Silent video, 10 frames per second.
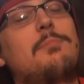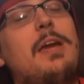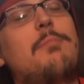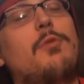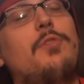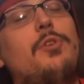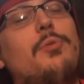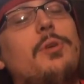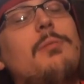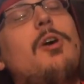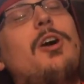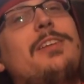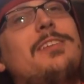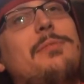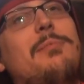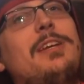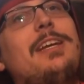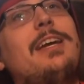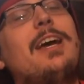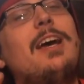pay per view. Come on,
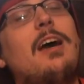WWE.